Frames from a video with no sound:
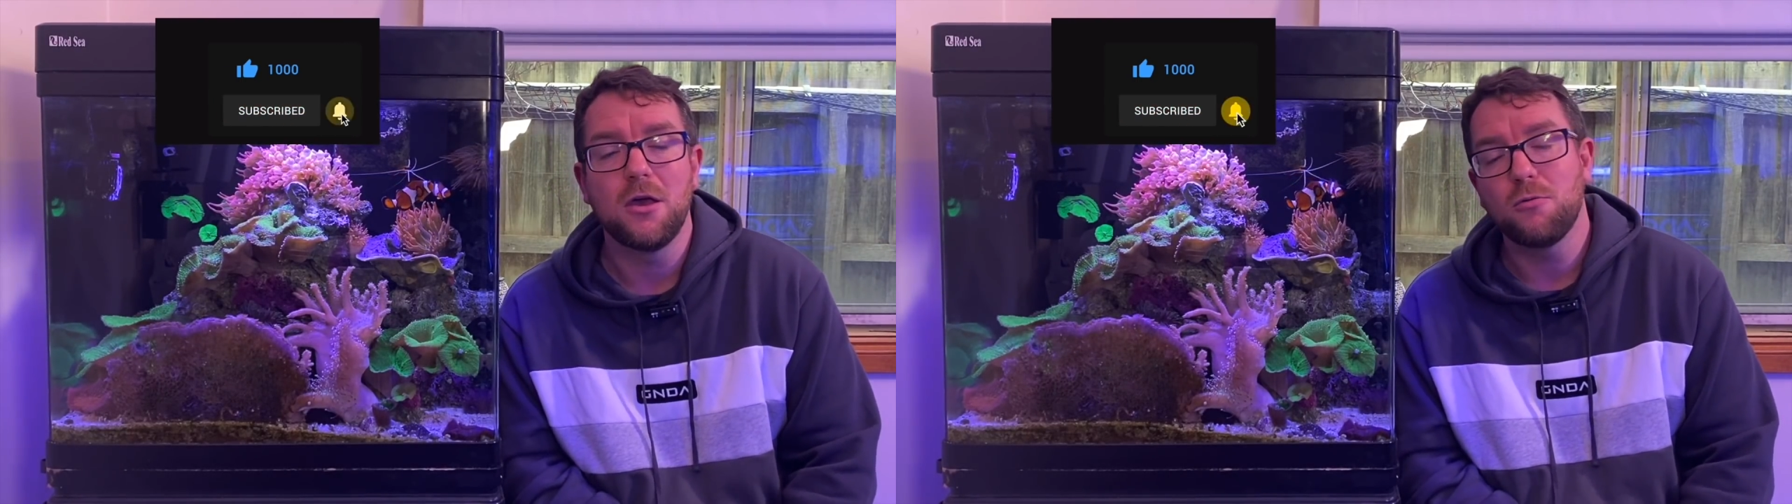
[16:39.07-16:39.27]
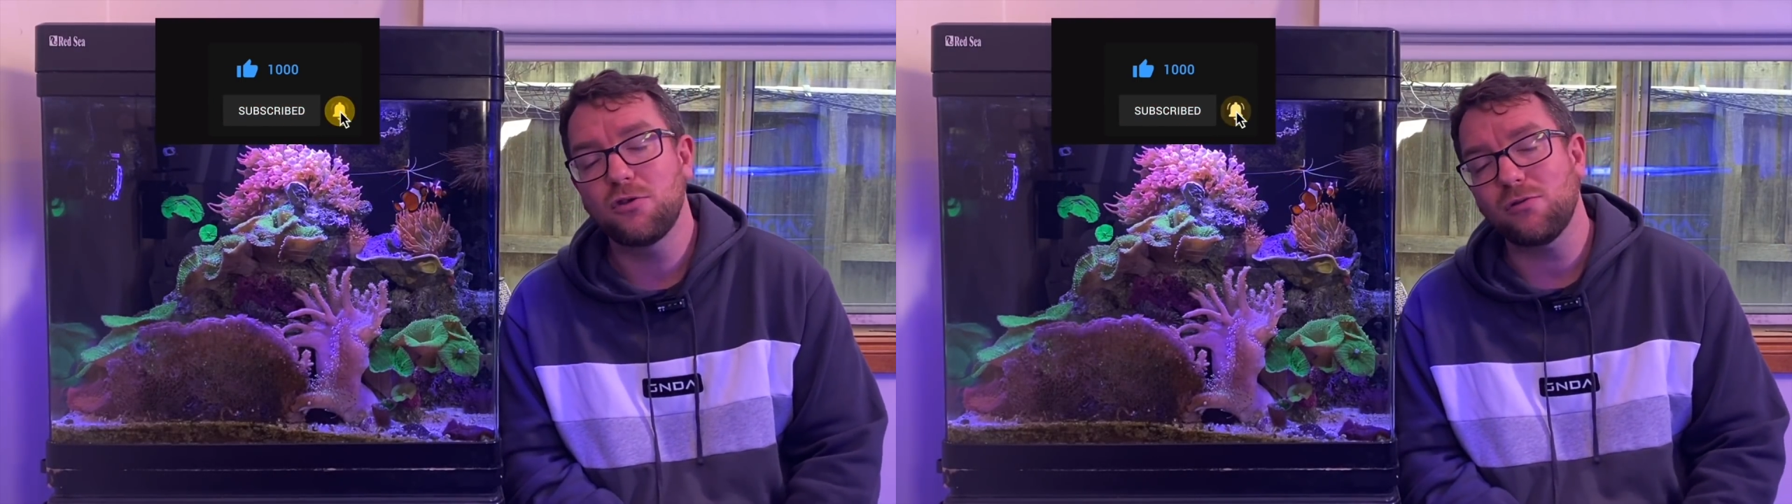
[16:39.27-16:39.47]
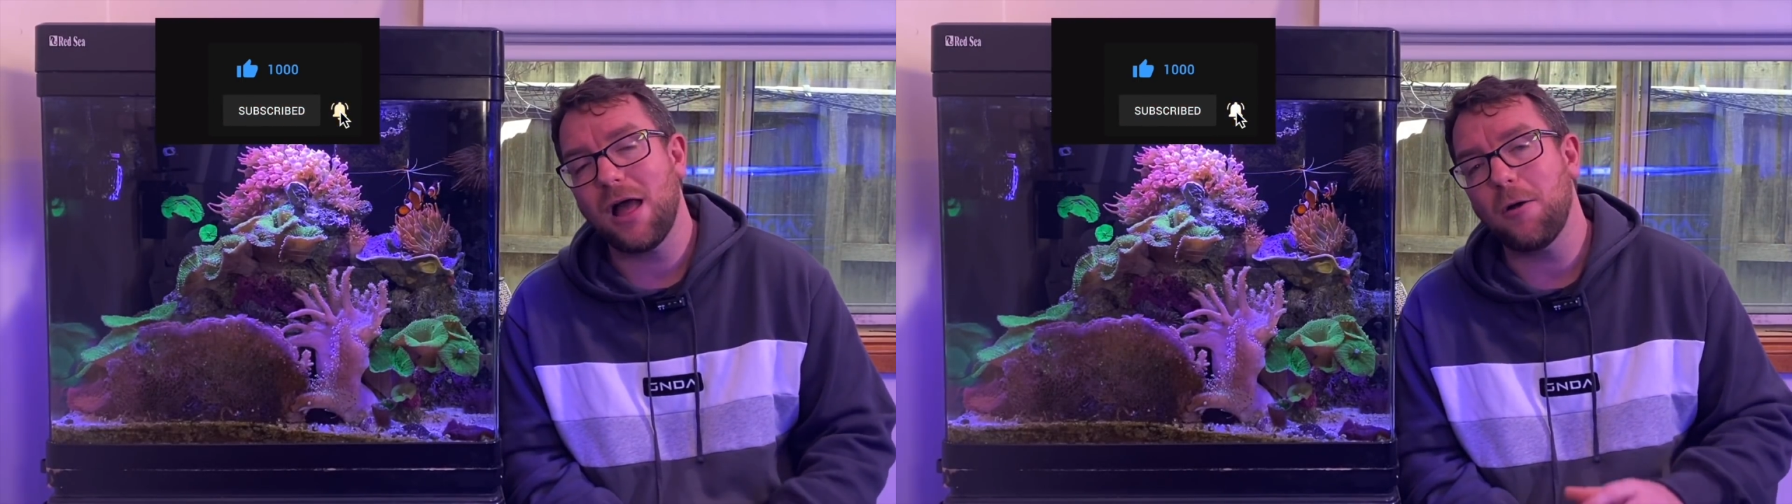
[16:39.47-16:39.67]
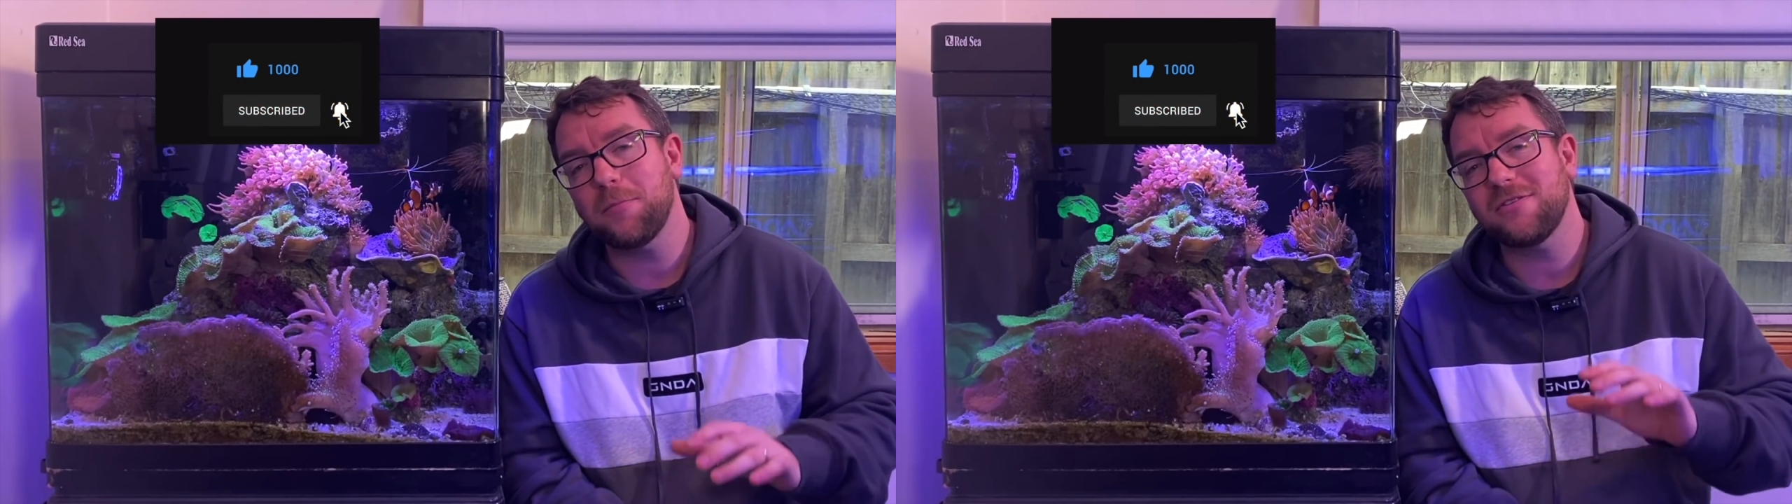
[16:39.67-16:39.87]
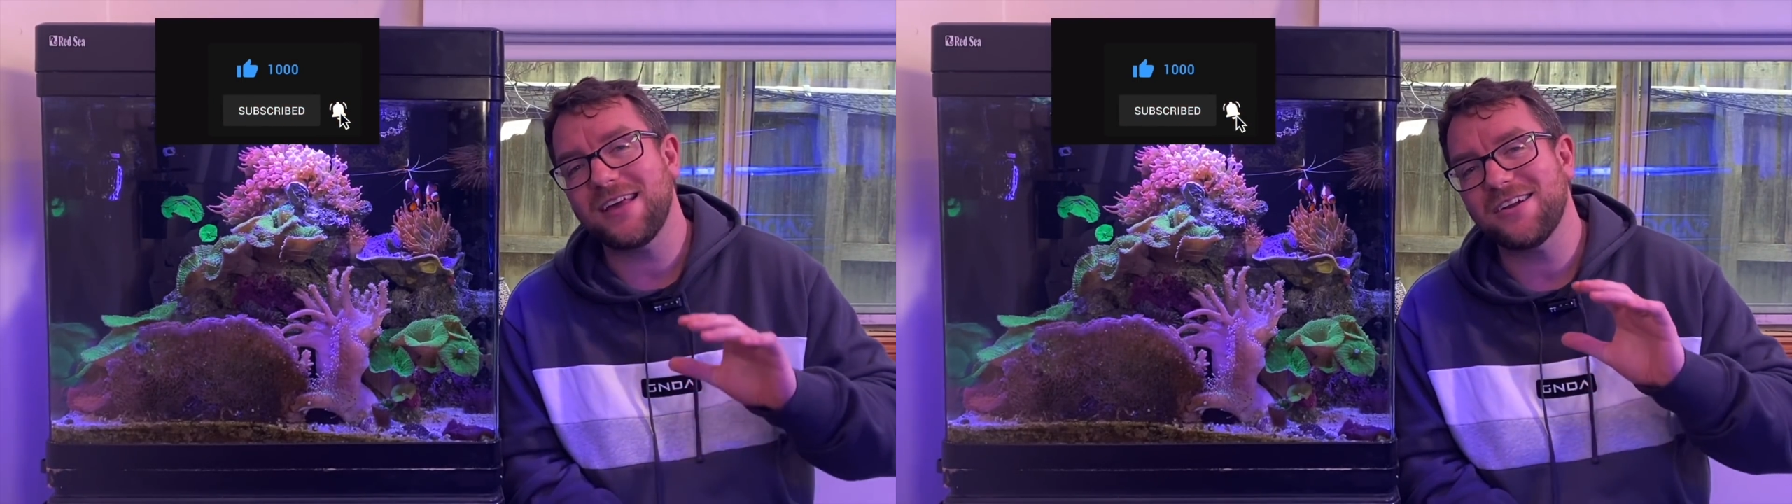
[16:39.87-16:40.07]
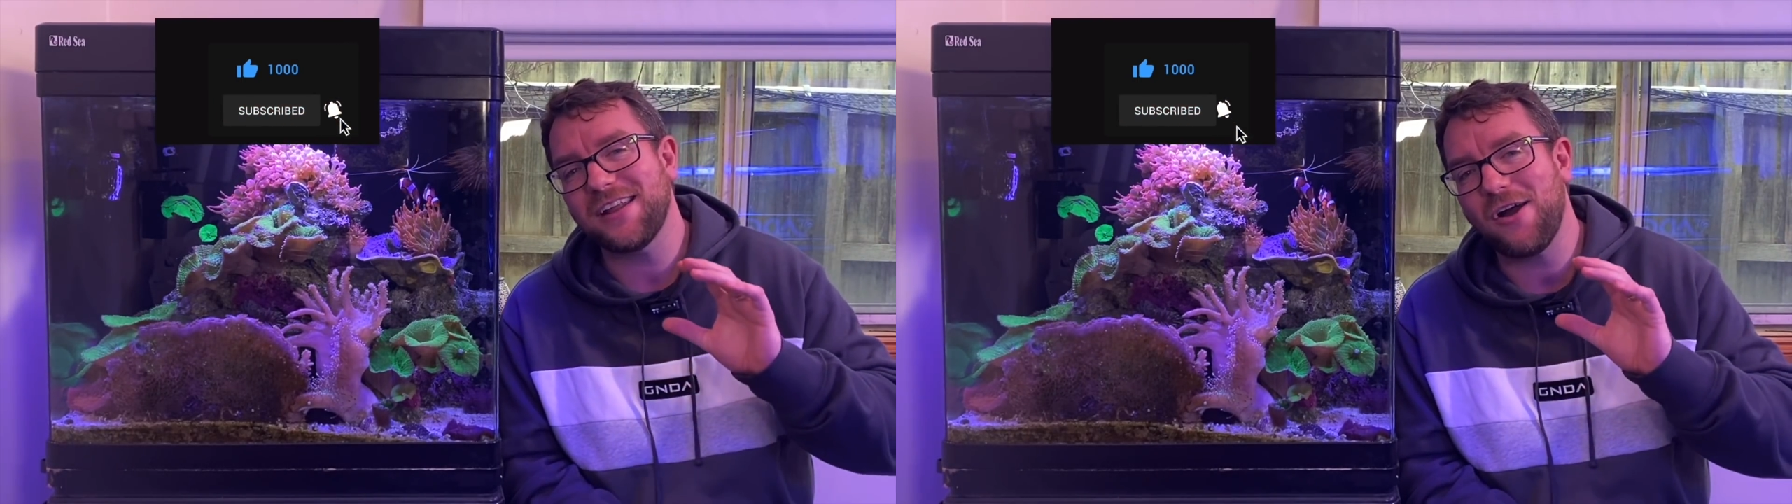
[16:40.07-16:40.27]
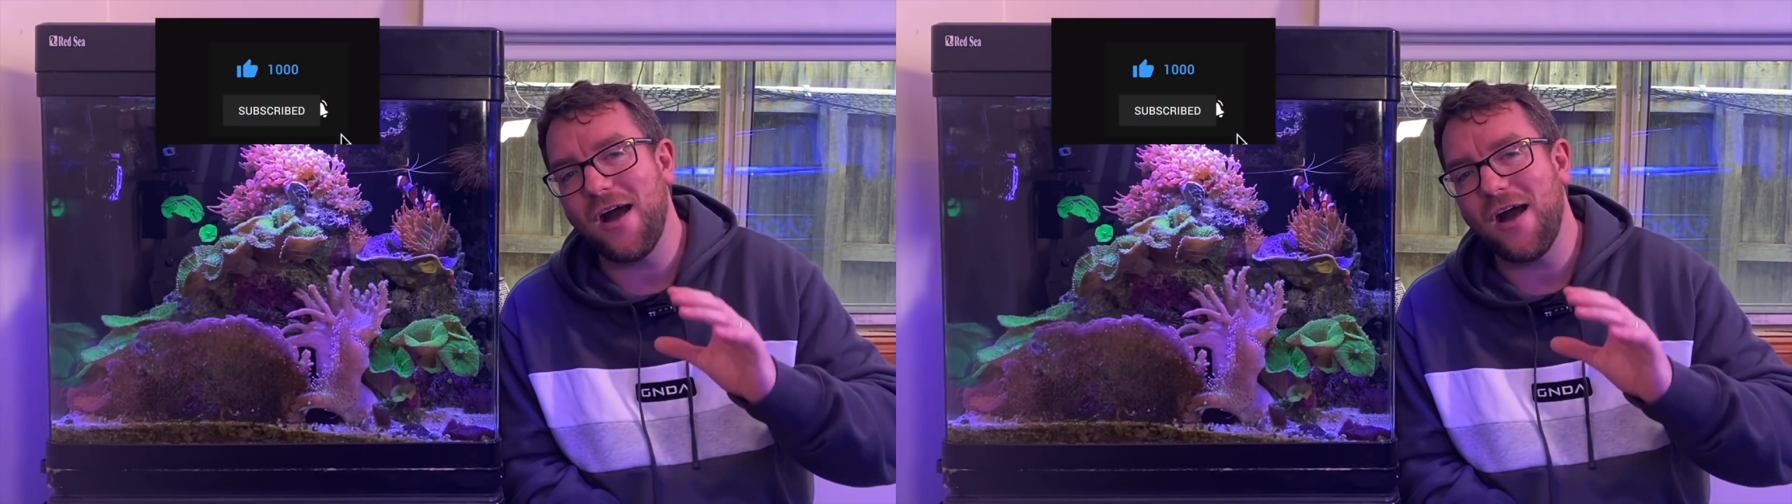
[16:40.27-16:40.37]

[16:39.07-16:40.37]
which will help us out on our